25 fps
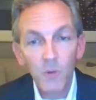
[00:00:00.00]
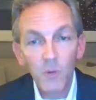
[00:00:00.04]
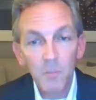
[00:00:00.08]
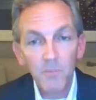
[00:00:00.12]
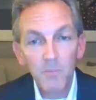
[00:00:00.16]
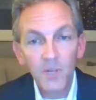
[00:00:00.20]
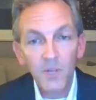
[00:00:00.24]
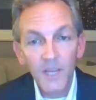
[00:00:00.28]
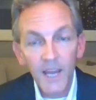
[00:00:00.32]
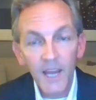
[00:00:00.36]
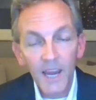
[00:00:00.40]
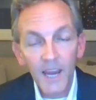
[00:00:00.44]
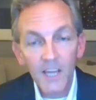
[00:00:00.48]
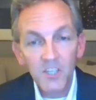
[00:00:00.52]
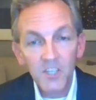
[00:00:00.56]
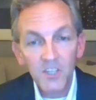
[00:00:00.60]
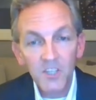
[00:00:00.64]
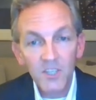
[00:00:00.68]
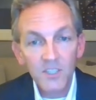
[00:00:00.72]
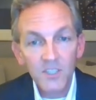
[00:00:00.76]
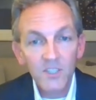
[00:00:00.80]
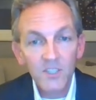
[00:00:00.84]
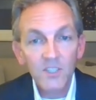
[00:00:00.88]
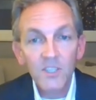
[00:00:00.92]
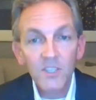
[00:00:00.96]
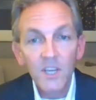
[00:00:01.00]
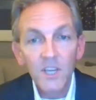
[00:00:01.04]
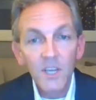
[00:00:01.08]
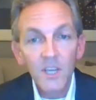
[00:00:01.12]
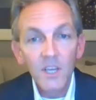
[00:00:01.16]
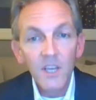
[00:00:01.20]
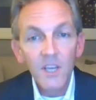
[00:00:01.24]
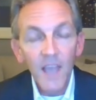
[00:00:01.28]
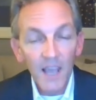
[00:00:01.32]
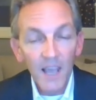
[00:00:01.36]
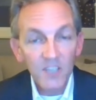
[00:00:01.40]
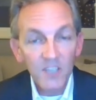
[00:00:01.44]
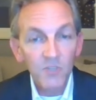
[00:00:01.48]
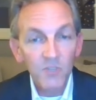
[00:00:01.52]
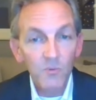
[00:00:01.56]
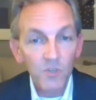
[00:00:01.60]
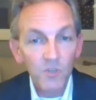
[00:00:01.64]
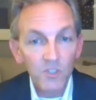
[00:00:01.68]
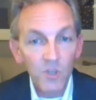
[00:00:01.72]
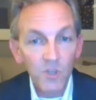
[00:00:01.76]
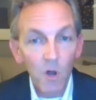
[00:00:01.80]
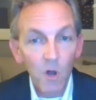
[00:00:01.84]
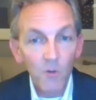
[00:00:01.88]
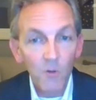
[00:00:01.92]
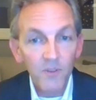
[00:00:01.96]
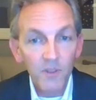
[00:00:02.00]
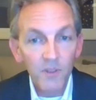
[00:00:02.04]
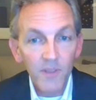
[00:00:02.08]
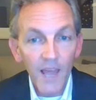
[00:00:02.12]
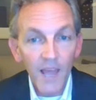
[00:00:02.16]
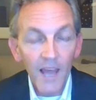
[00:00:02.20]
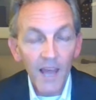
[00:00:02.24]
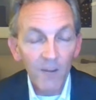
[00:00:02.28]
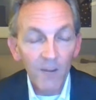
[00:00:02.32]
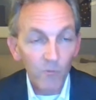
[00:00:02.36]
implications as a result of that.